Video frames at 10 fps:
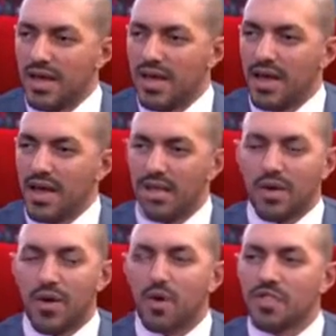he's a
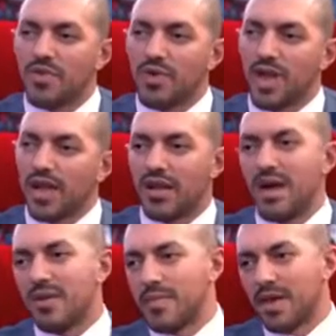coach for like a
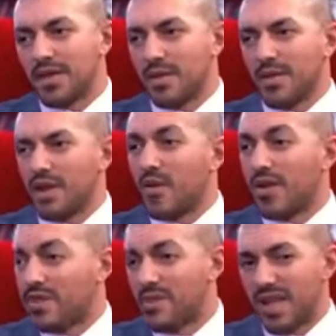lot of big celebrities. One
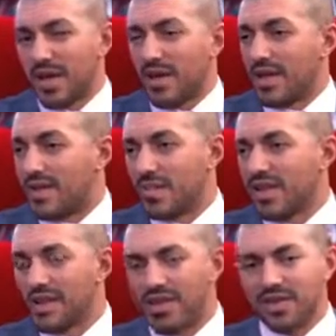of them is like I think
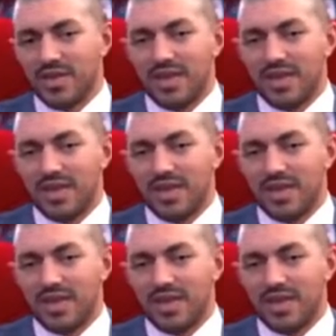Bill Clinton.